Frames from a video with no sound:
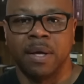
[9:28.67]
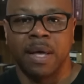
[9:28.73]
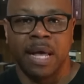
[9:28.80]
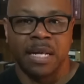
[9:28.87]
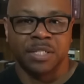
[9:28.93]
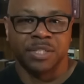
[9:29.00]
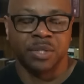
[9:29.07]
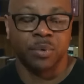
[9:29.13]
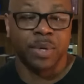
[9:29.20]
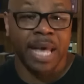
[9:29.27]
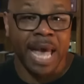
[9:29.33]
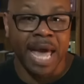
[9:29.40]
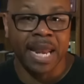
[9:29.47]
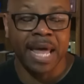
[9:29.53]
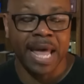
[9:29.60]
And so,
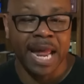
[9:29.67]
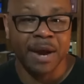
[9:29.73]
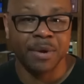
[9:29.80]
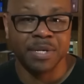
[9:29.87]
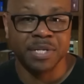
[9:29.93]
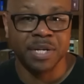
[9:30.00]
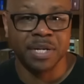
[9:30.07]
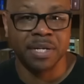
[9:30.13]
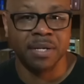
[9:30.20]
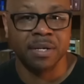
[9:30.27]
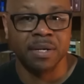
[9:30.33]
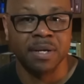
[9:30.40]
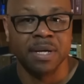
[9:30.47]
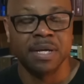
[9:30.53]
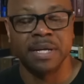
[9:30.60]
can a heretic,
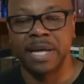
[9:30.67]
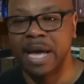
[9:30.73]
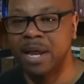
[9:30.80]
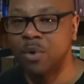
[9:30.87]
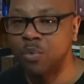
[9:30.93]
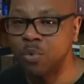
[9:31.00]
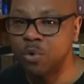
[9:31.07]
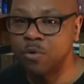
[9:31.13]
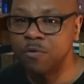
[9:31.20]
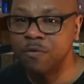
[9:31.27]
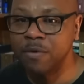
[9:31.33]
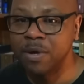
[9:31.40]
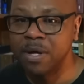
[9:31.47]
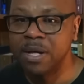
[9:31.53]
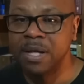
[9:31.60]
can a wolf,
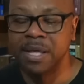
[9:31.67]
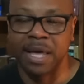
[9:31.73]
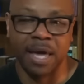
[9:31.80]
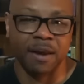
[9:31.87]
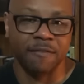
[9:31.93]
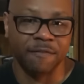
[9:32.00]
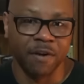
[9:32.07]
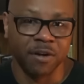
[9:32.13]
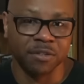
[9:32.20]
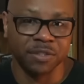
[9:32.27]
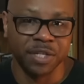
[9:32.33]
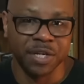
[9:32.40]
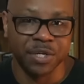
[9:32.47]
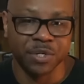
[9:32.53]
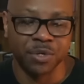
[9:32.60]
can a false
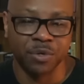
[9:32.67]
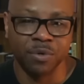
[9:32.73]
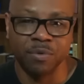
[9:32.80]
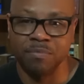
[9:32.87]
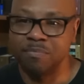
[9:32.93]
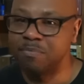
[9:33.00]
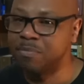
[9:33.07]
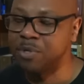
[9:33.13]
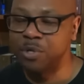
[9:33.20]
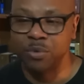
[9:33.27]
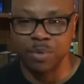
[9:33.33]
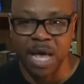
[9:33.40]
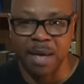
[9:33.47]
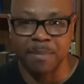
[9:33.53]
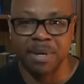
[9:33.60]
teacher, you
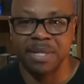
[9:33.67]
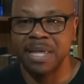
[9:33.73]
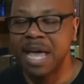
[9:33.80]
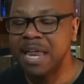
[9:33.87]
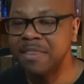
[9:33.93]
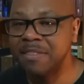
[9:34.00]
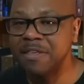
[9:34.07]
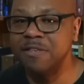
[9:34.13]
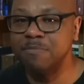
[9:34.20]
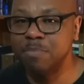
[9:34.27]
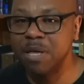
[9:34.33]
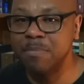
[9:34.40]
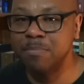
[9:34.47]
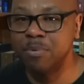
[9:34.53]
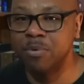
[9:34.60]
name it, can these
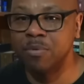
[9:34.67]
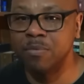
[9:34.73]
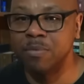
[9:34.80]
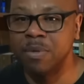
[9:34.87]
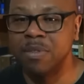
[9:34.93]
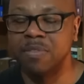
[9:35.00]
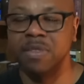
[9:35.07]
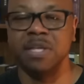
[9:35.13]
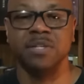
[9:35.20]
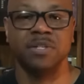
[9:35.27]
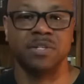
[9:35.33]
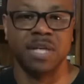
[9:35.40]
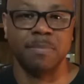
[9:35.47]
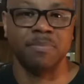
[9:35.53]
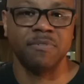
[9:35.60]
people, these
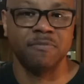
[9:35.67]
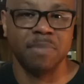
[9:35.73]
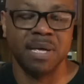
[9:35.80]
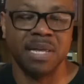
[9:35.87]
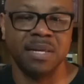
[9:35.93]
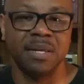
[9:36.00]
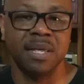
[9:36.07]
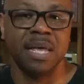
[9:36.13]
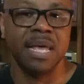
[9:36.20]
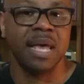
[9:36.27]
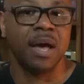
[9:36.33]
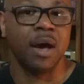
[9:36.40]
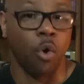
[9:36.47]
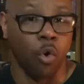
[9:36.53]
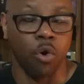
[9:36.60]
deceptive men
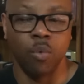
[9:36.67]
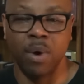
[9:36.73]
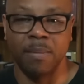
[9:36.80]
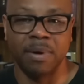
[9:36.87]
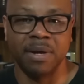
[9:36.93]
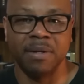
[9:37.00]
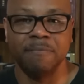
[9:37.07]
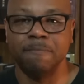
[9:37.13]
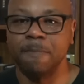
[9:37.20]
or women,